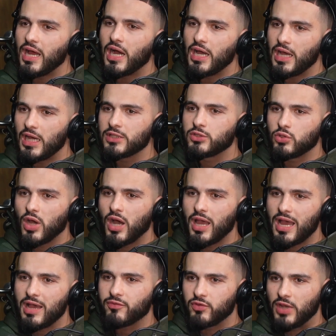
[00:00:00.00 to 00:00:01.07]
I, I, do, I
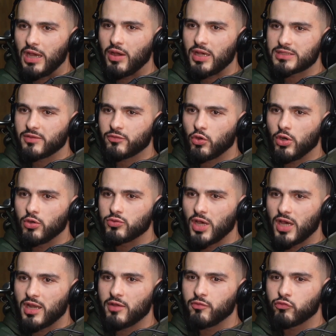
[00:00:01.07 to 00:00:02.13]
have now as I've got older
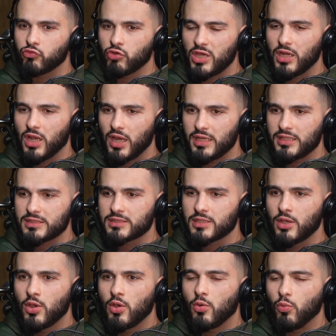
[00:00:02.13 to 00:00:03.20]
and I've realized
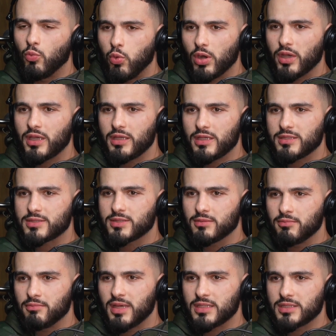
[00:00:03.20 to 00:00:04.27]
what it is that
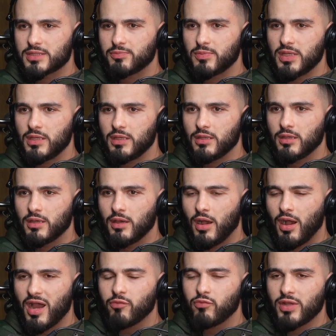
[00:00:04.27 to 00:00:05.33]
makes me.
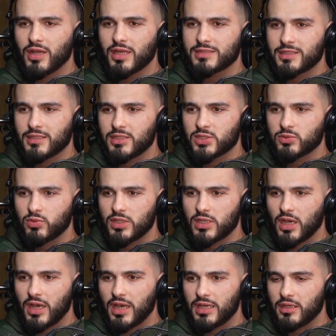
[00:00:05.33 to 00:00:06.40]
I realised it this week.
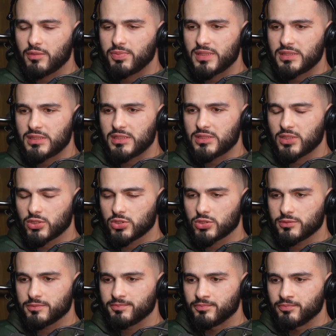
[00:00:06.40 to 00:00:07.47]
I had a P T
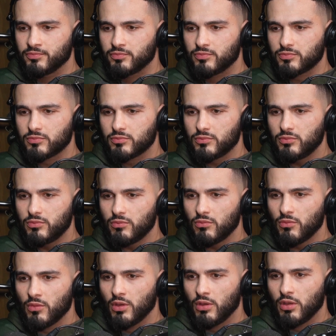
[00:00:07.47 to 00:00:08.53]
session. Yeah.
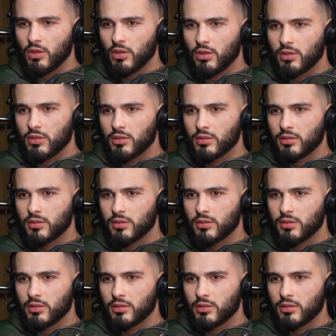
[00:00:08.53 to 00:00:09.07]
And you fancy P